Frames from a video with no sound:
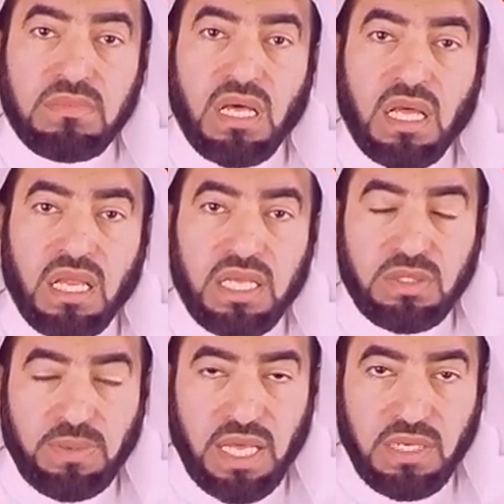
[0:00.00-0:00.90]
Allah
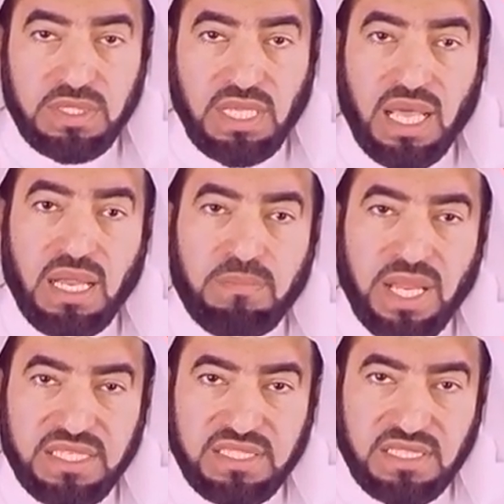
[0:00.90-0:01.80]
Subhanahu Wa Ta'ala
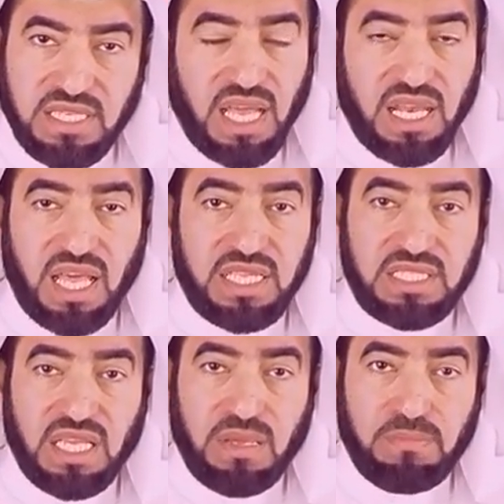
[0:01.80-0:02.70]
blessed
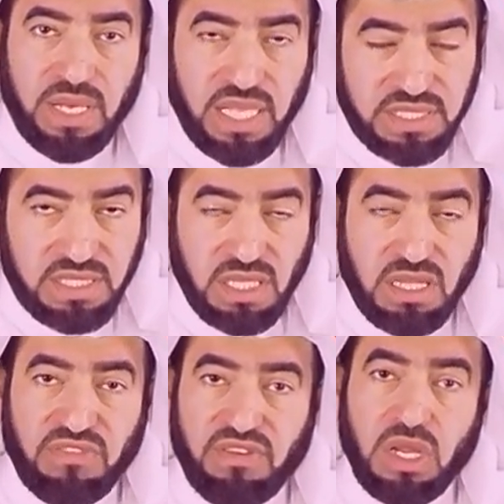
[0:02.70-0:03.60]
Elijah, blessed
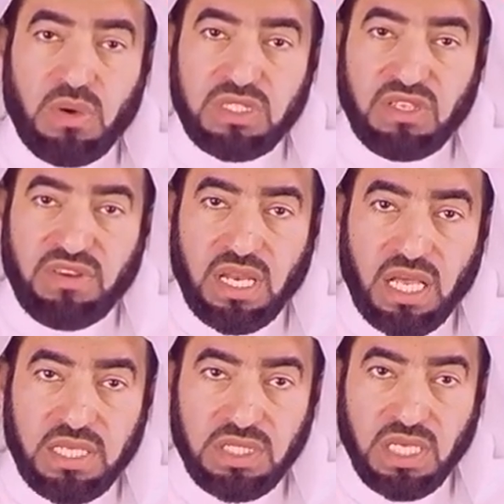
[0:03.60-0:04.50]
the followers of
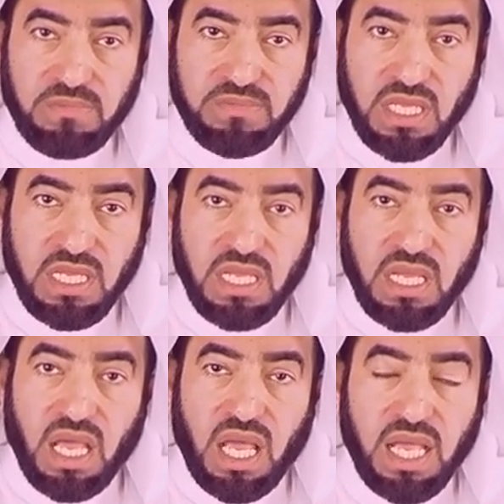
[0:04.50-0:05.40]
Elijah,
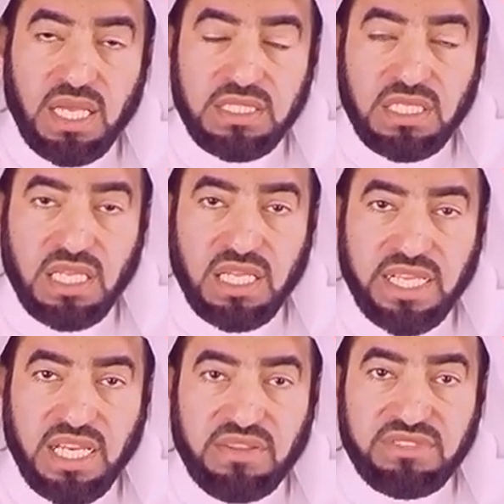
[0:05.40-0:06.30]
and
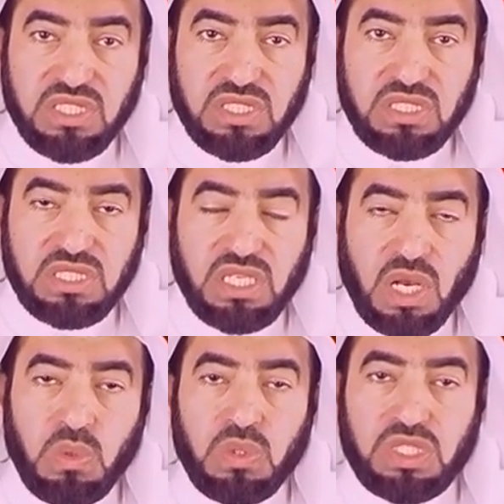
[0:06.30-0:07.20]
he left a
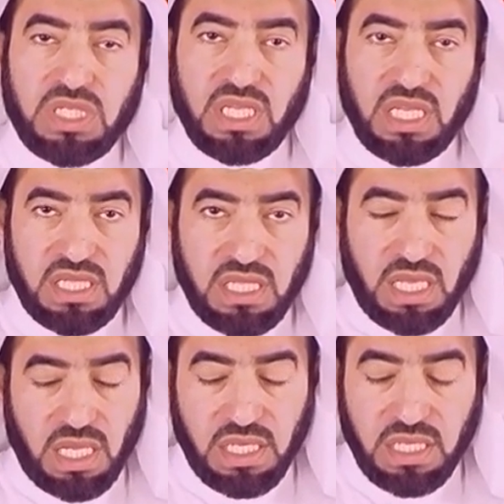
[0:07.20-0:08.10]
solution in
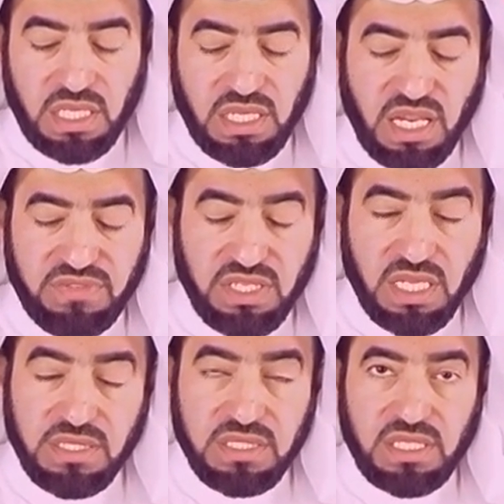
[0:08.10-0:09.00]
uh, he left
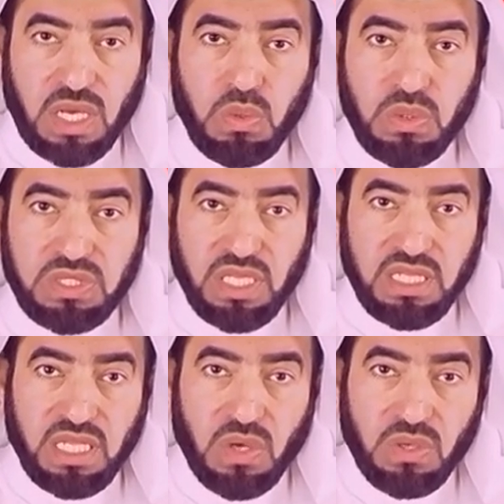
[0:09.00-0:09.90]
a salute
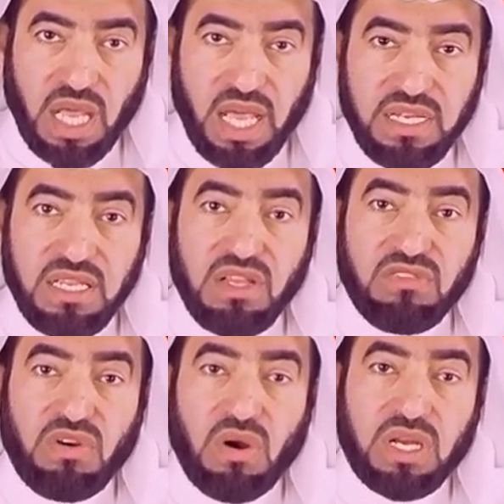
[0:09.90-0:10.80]
in the Quran
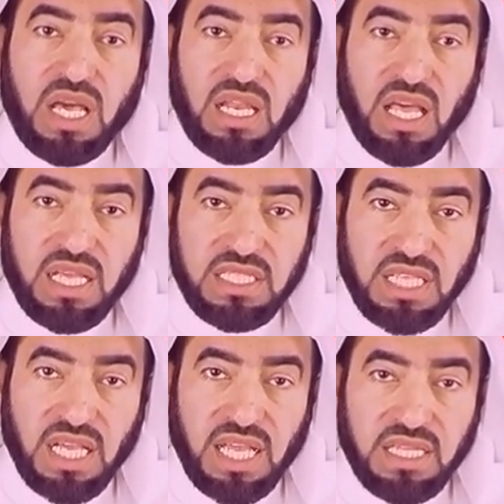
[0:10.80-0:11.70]
for
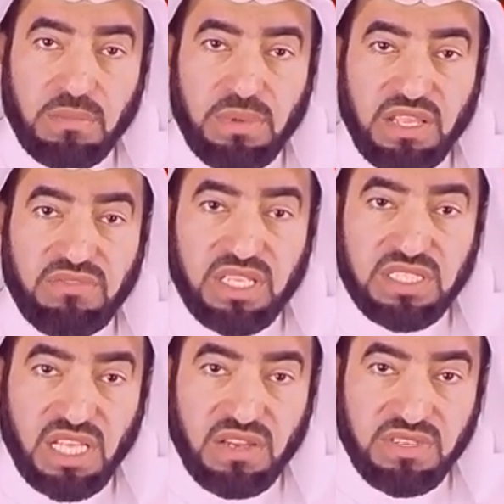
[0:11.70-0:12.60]
Elijah and the believing
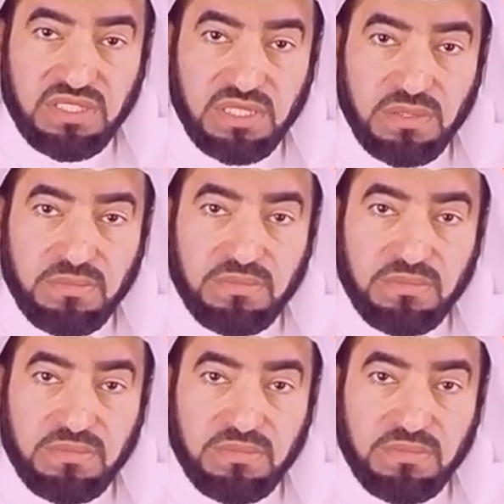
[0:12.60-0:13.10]
servants.